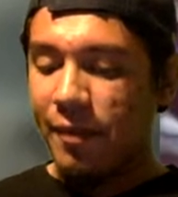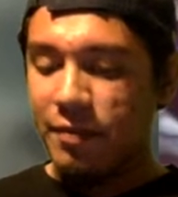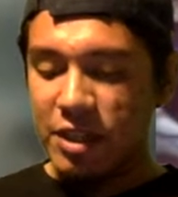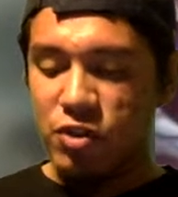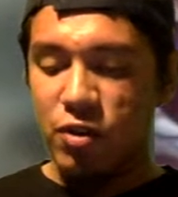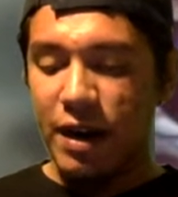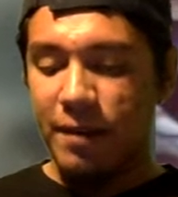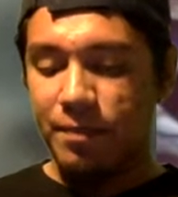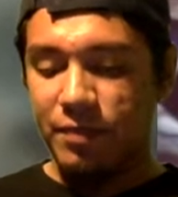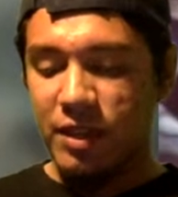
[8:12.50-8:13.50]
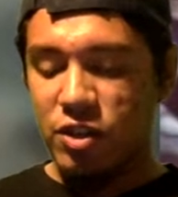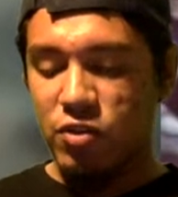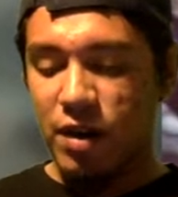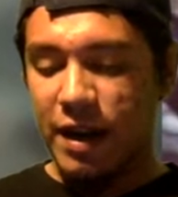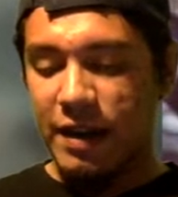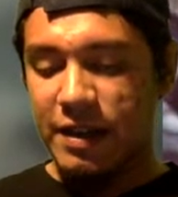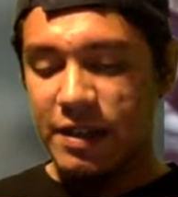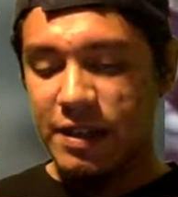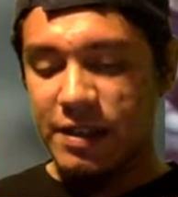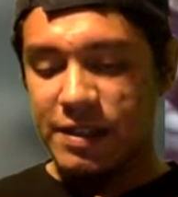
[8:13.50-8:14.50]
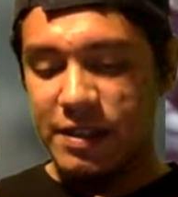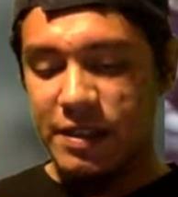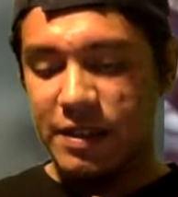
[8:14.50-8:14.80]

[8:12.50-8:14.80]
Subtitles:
let's try it. Because